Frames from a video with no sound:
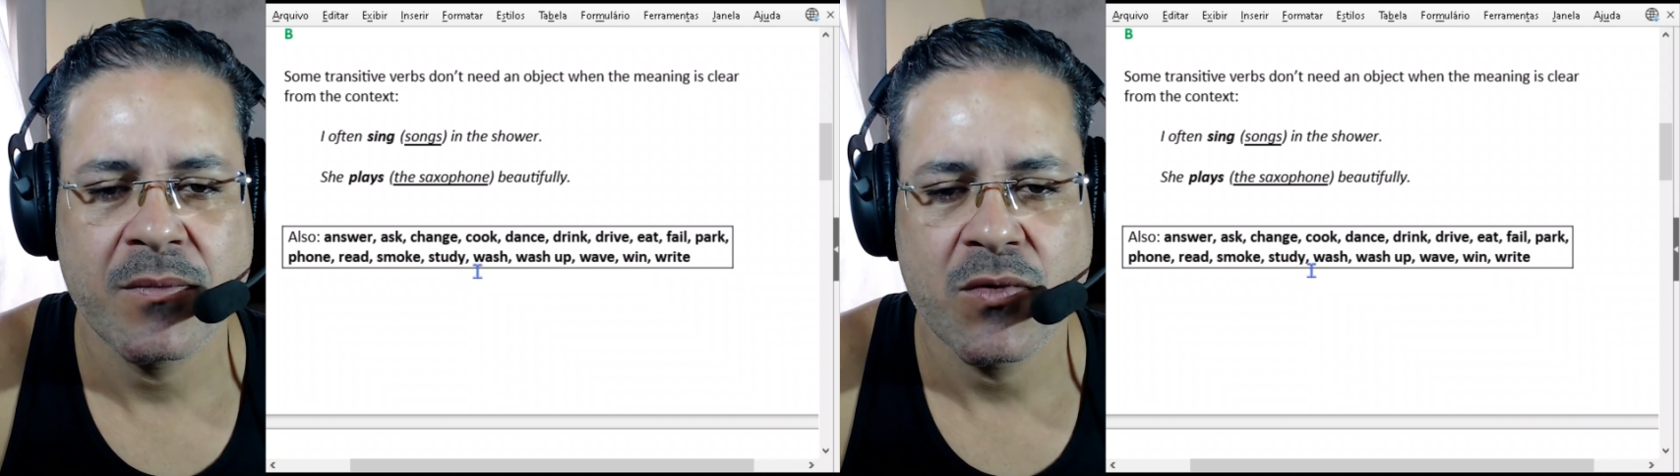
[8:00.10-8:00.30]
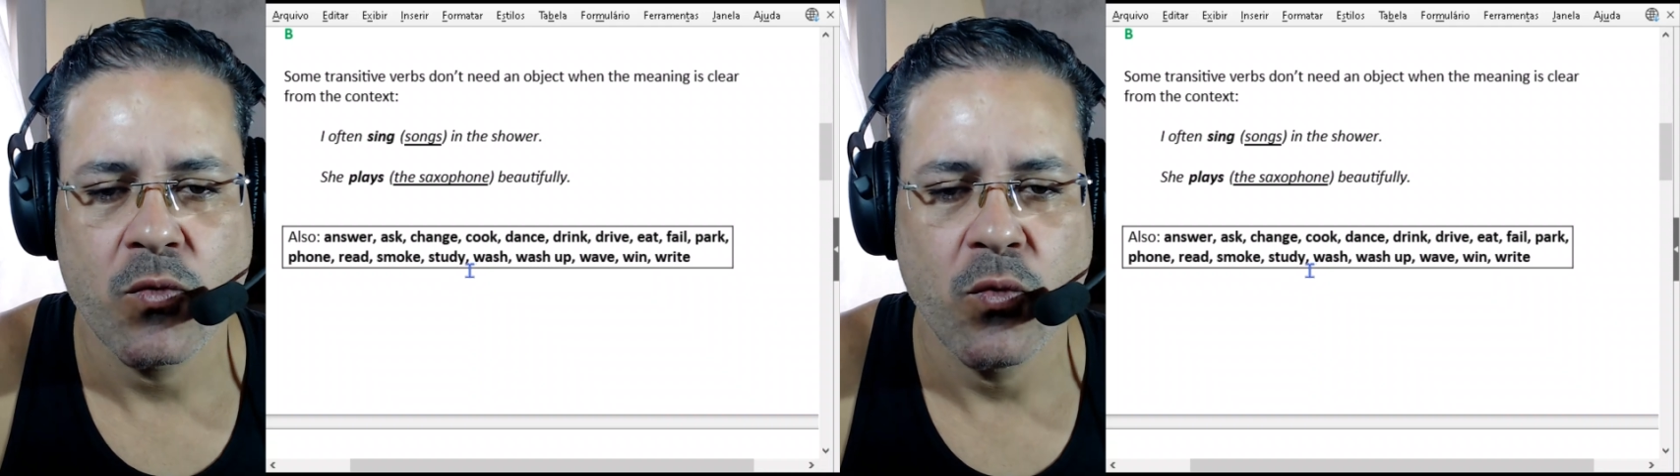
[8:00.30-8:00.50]

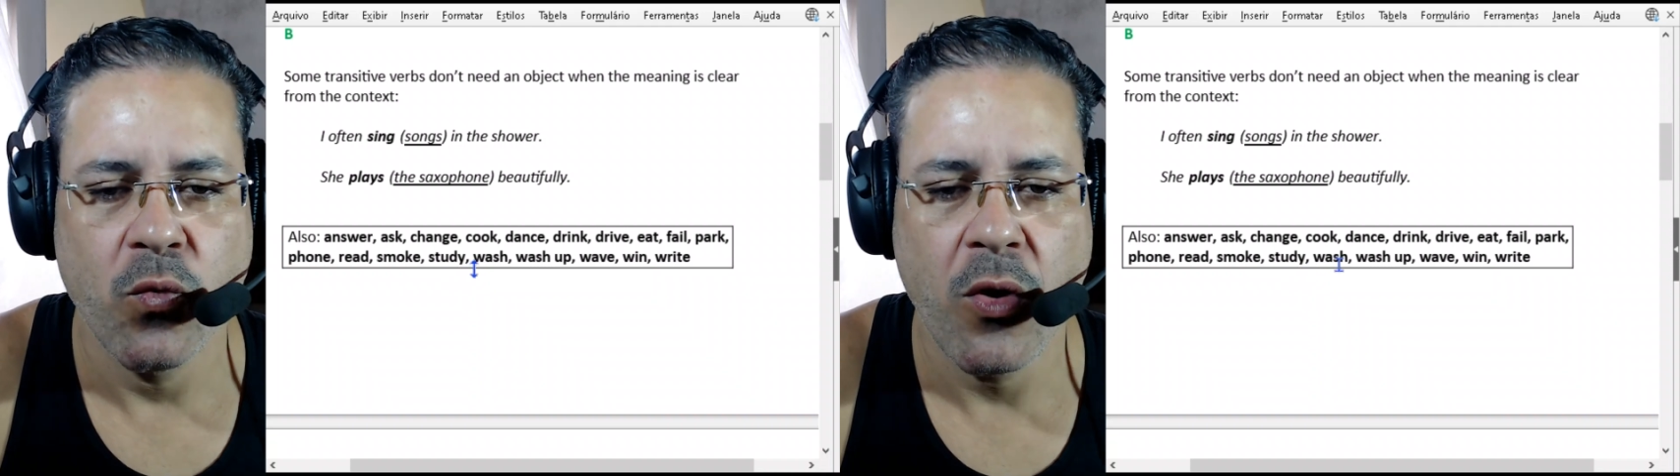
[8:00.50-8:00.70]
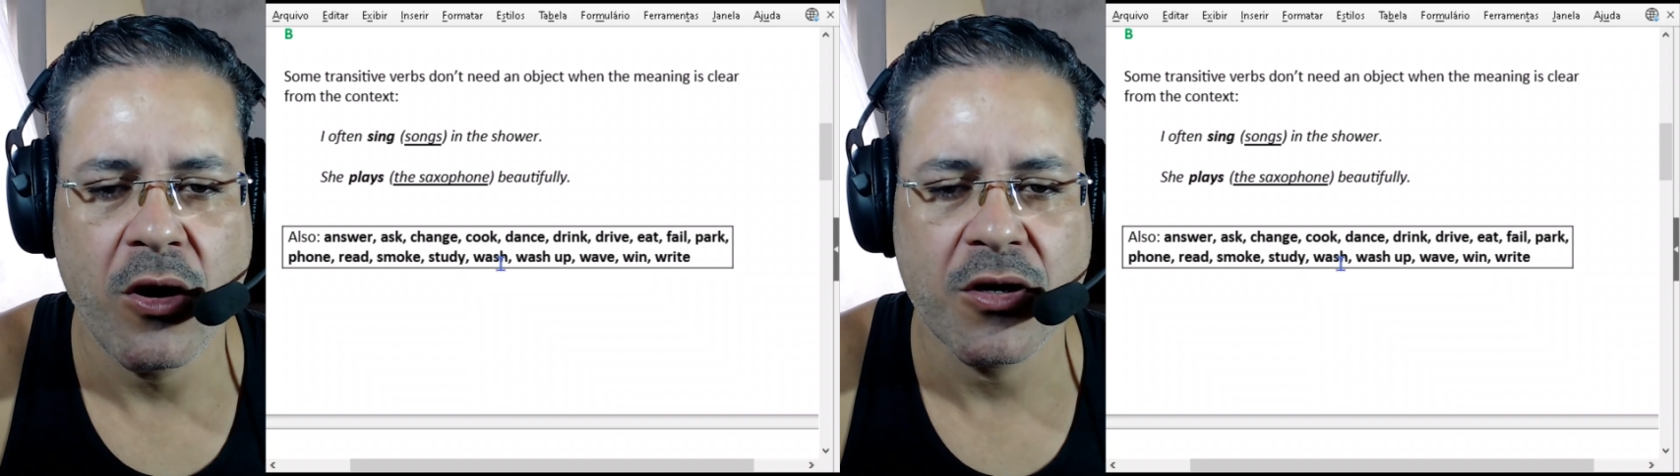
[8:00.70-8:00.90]

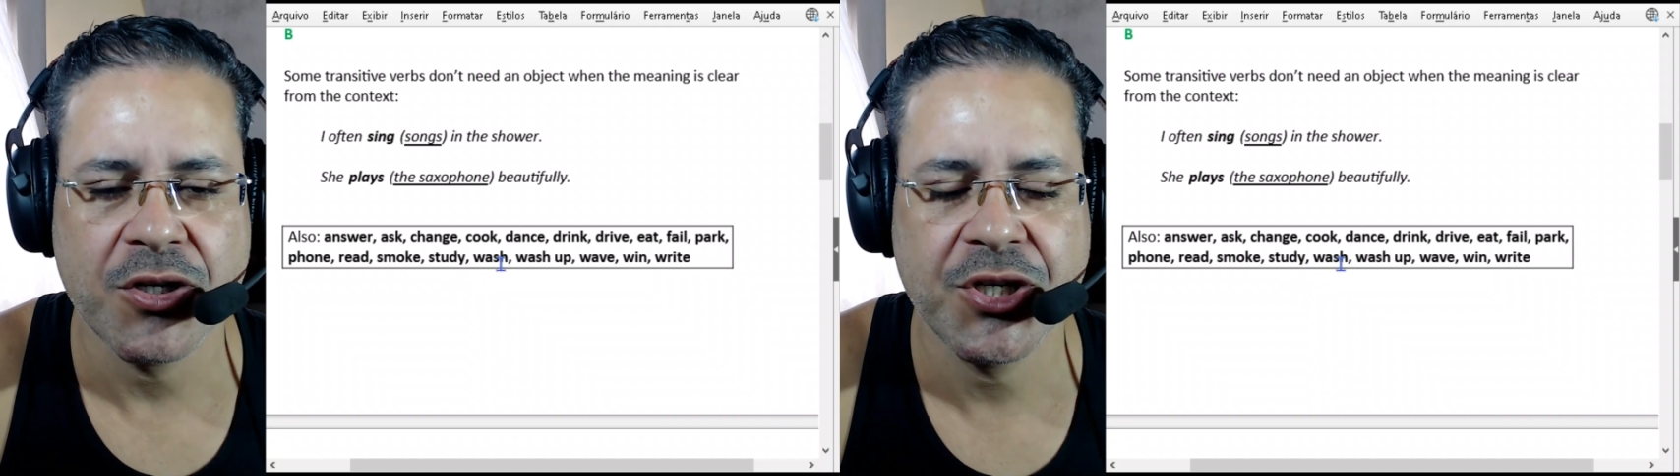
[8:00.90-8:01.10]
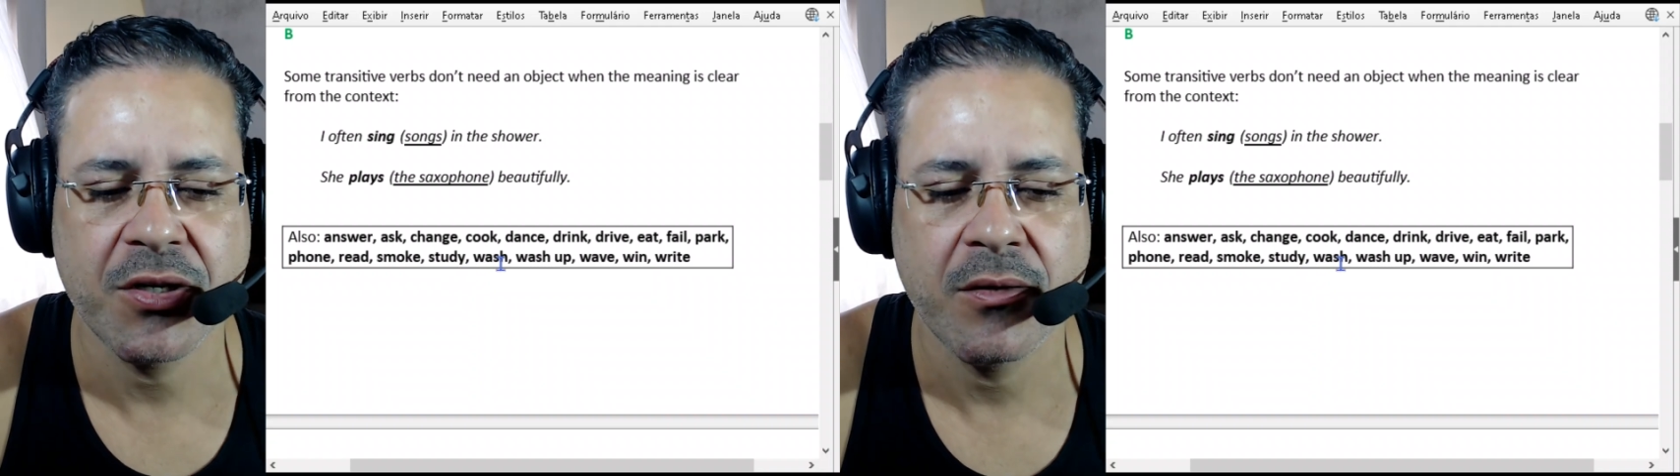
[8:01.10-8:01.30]
wash,
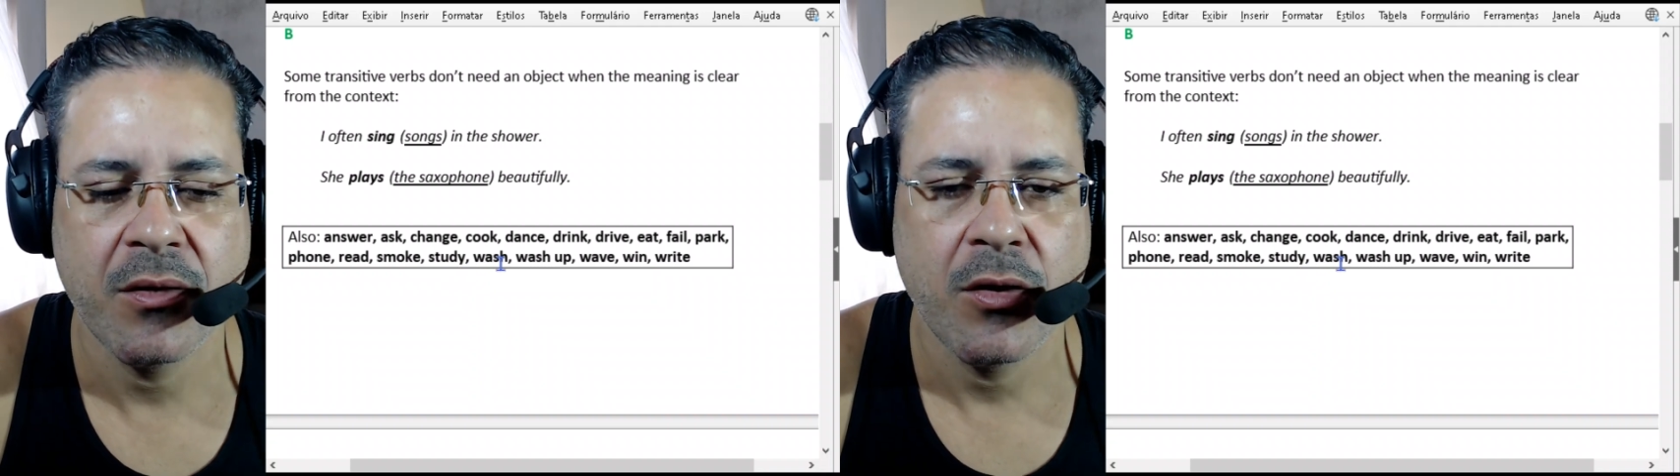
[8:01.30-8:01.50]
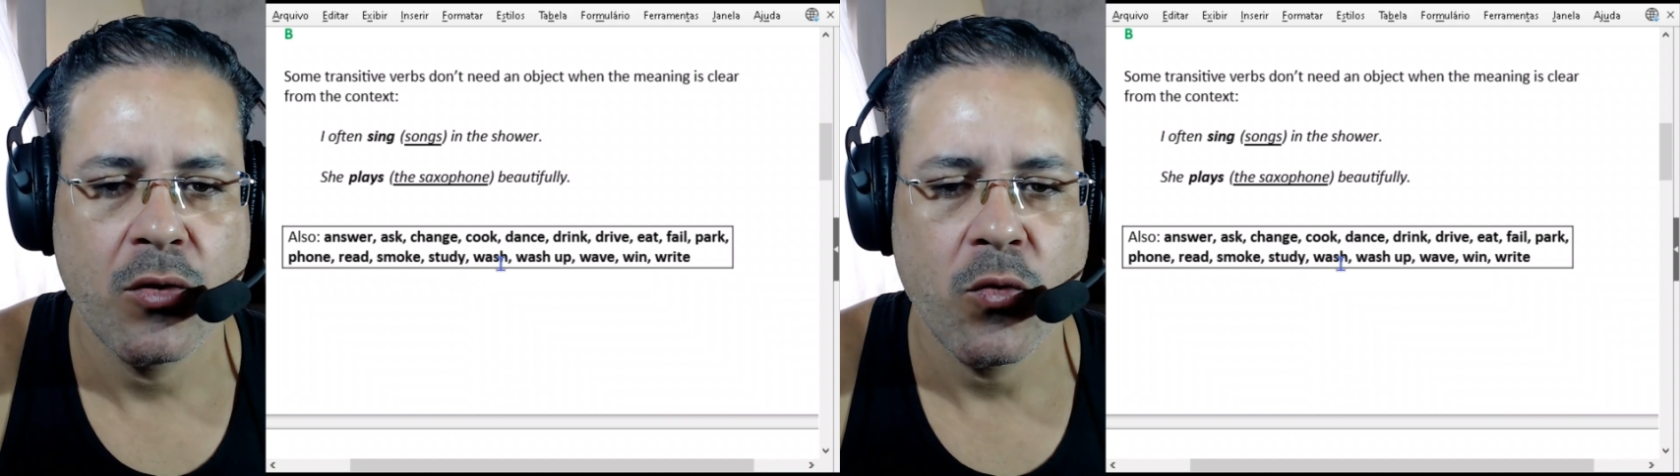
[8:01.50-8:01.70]

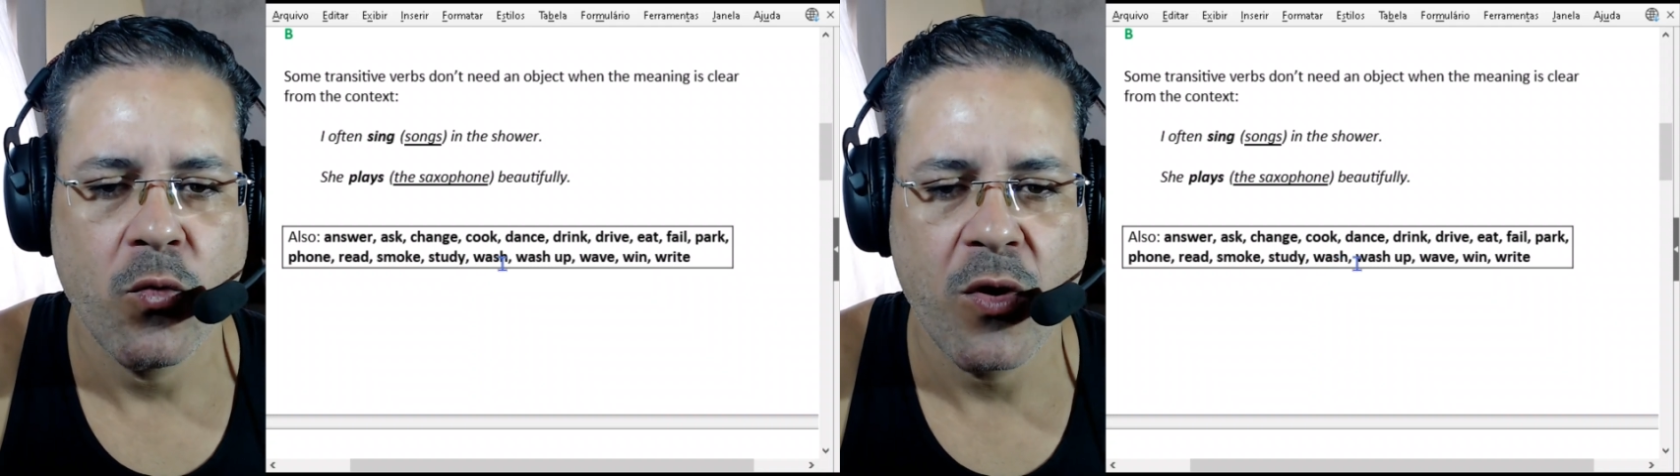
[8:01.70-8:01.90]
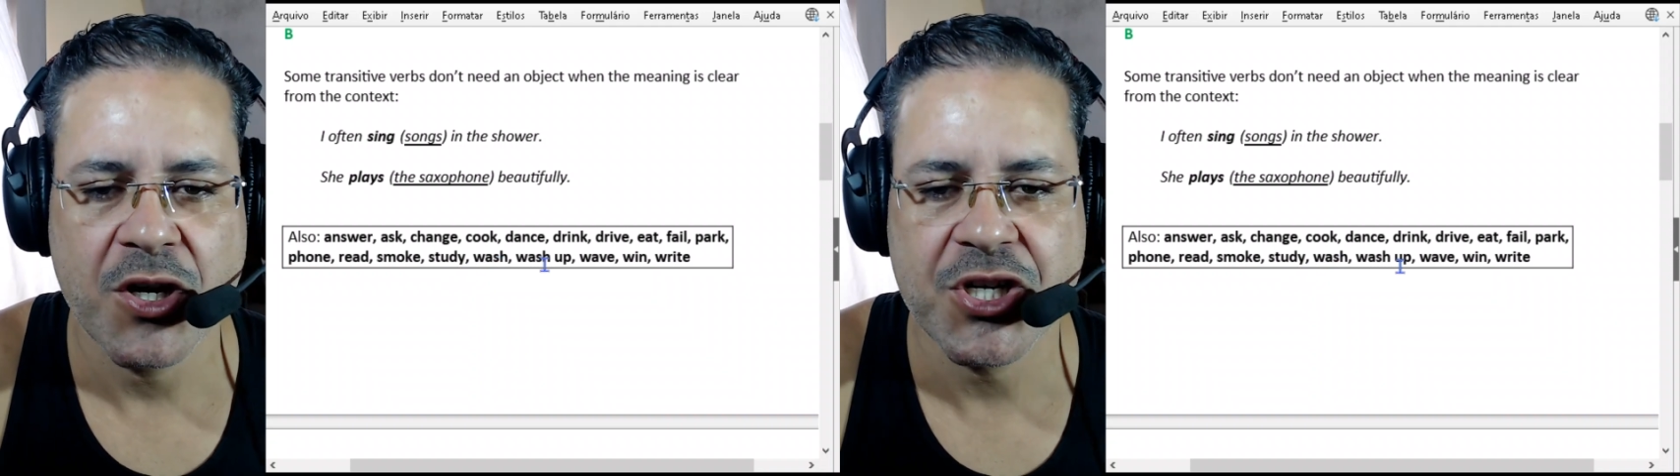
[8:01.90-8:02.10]

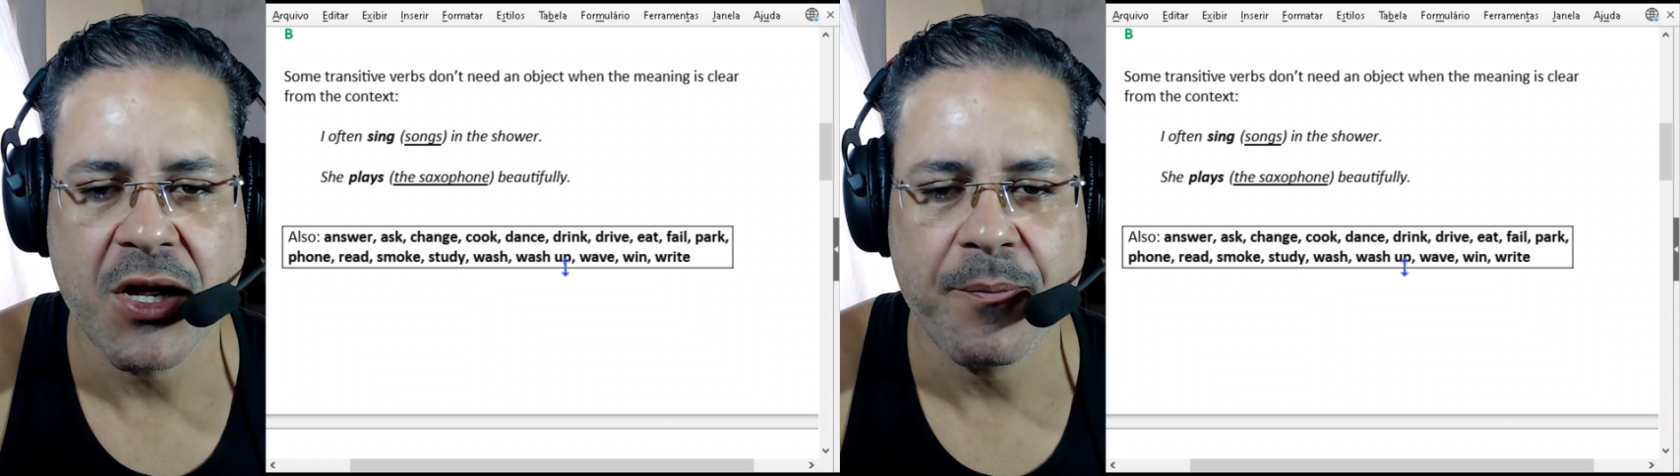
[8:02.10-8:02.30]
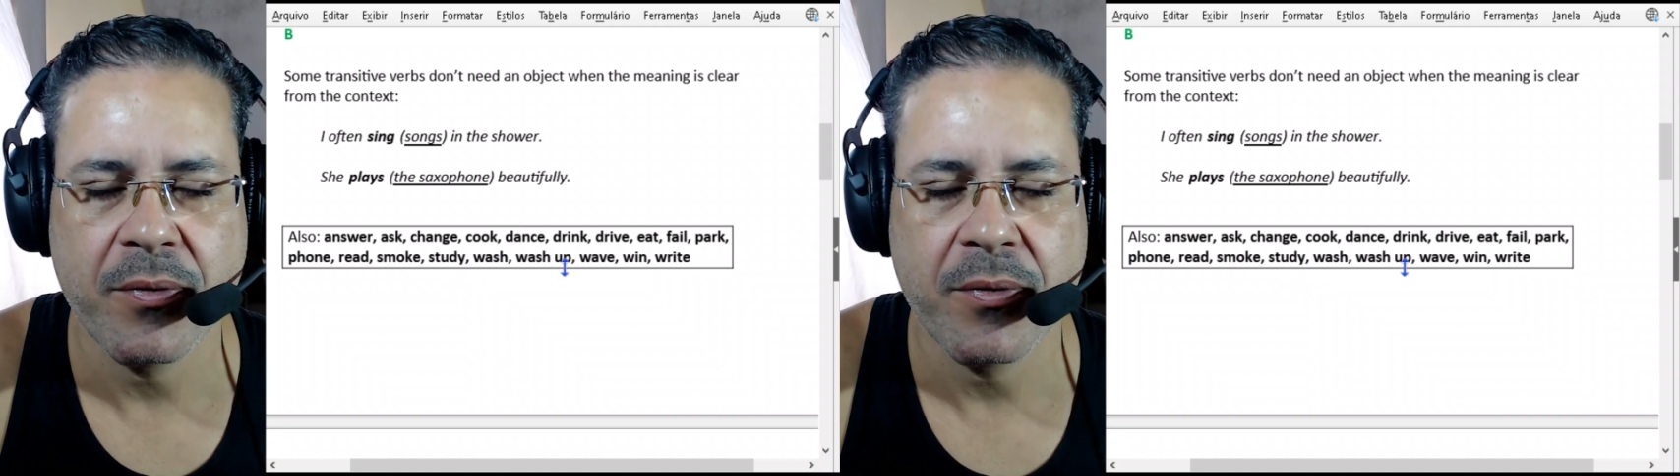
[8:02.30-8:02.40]
wash up